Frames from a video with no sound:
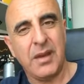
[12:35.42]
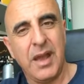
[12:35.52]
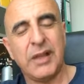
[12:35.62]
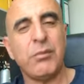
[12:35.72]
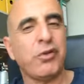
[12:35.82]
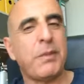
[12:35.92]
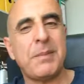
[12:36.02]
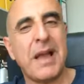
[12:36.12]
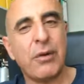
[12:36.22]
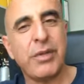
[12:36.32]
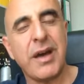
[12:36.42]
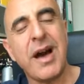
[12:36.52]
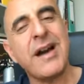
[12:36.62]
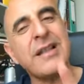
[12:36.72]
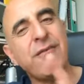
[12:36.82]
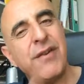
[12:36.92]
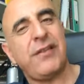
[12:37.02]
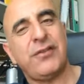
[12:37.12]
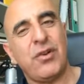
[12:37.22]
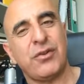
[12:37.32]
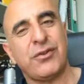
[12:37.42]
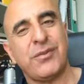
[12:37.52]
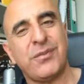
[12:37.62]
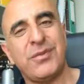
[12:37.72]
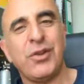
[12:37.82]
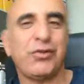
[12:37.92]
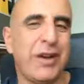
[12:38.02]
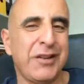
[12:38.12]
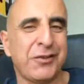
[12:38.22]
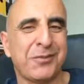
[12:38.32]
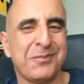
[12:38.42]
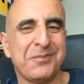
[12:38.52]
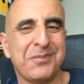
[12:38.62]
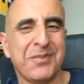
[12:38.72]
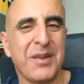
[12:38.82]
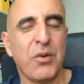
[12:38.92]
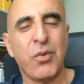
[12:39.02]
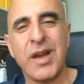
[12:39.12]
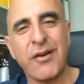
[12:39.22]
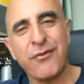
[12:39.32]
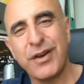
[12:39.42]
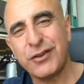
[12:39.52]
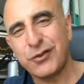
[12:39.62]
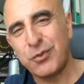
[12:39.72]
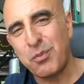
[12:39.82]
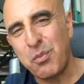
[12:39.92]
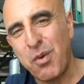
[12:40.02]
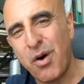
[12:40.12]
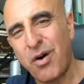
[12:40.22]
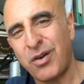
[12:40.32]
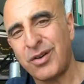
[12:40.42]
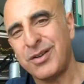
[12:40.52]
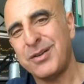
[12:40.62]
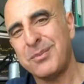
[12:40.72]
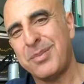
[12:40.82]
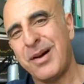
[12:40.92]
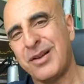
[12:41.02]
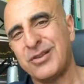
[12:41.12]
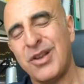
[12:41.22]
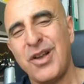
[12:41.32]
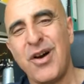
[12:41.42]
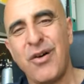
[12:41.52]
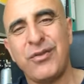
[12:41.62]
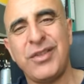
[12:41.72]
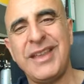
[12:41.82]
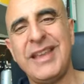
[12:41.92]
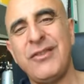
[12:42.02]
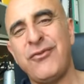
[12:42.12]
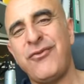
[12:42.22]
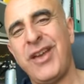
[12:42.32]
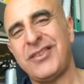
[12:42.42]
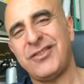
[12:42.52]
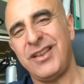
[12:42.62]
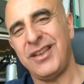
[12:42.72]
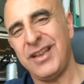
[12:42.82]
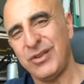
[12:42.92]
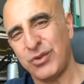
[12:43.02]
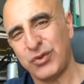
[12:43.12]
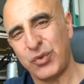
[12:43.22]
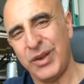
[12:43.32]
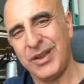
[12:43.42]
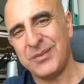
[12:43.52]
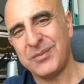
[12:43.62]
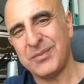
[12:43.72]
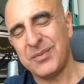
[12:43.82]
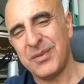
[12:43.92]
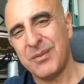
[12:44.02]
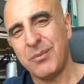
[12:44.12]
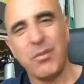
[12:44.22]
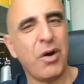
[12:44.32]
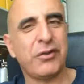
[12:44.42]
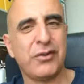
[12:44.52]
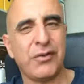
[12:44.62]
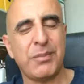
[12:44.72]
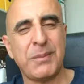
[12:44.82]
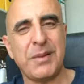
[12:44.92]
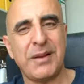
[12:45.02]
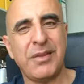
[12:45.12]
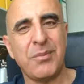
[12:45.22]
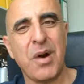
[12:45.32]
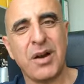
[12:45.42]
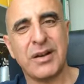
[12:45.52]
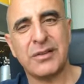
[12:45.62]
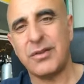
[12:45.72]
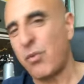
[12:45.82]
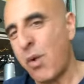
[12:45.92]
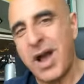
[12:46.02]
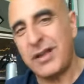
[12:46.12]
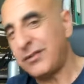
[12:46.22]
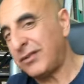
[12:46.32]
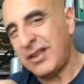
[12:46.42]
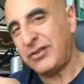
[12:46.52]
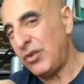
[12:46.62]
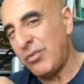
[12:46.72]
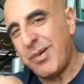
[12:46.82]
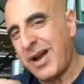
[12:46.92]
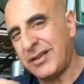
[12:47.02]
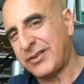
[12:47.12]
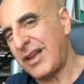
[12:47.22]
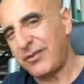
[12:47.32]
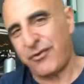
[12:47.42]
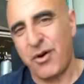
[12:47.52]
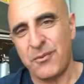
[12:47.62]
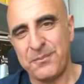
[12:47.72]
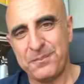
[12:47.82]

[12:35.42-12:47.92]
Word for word: And most people out there are investors, not traders. We are a very small part of the investing industry. Most of the people in the market, the ones that you buy and sell for,